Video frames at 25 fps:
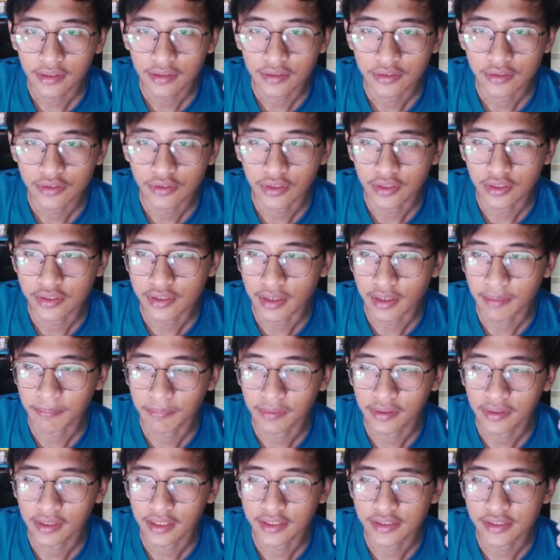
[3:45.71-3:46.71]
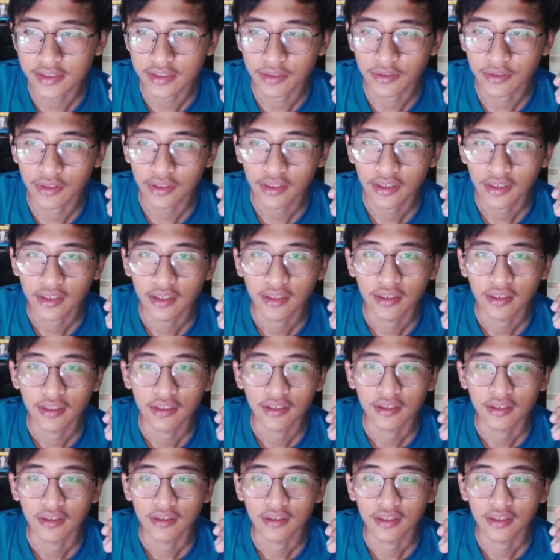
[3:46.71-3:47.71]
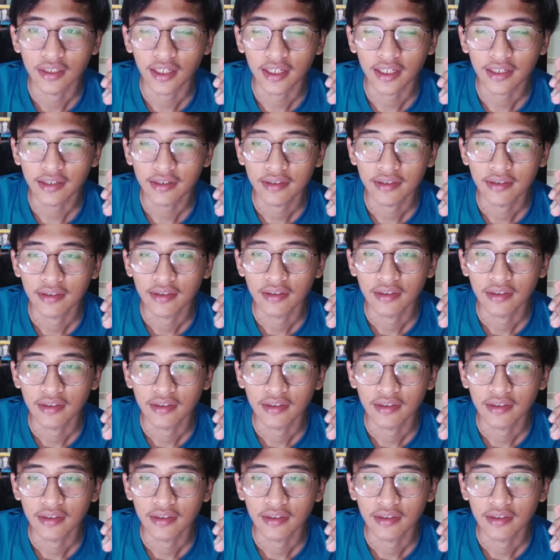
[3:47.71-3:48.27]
So an example, let's see, okay,